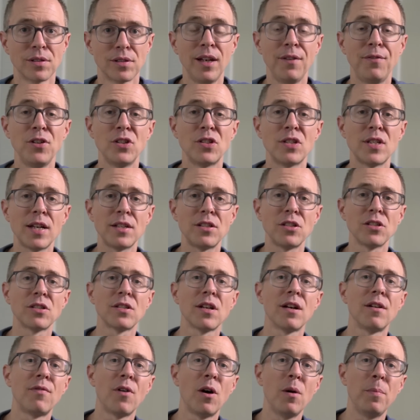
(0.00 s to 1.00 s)
And if you set
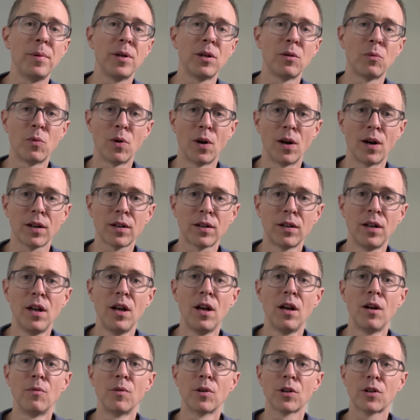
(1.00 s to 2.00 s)
yourself open to work,
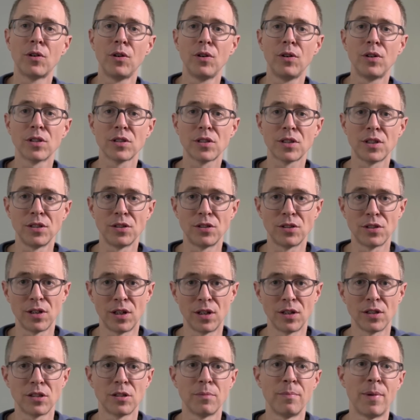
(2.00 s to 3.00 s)
recruiters can
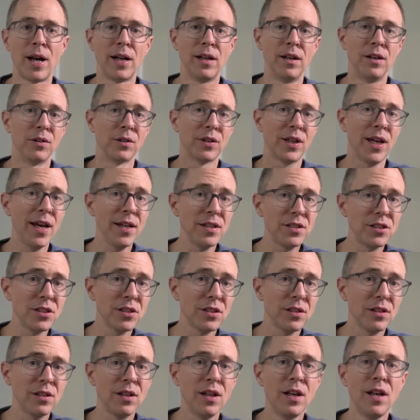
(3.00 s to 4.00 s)
search by
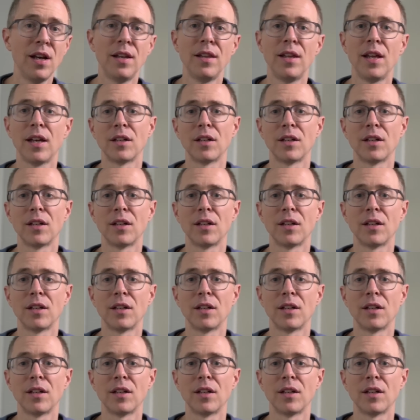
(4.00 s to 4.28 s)
location,